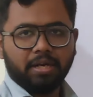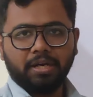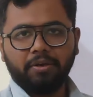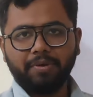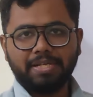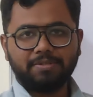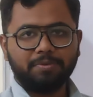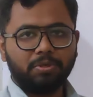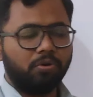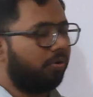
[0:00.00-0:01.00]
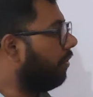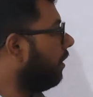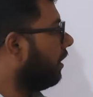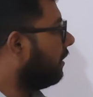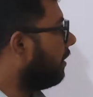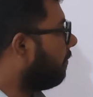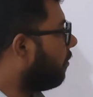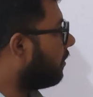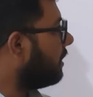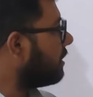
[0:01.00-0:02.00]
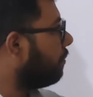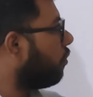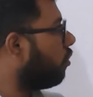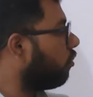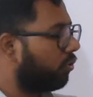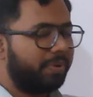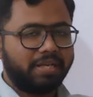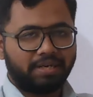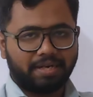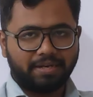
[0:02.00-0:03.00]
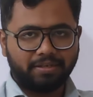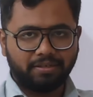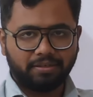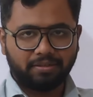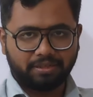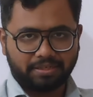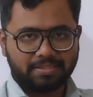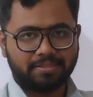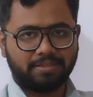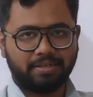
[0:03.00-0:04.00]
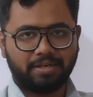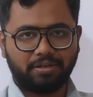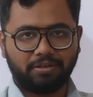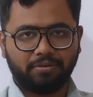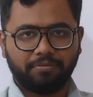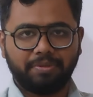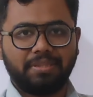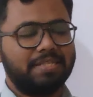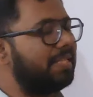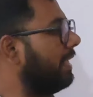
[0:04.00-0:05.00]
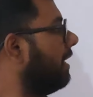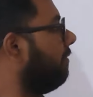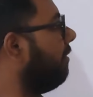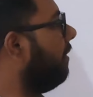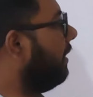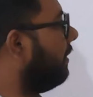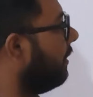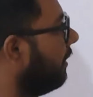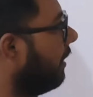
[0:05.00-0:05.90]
Now as we know that for this monochromatic light, that is the light with the single wavelength,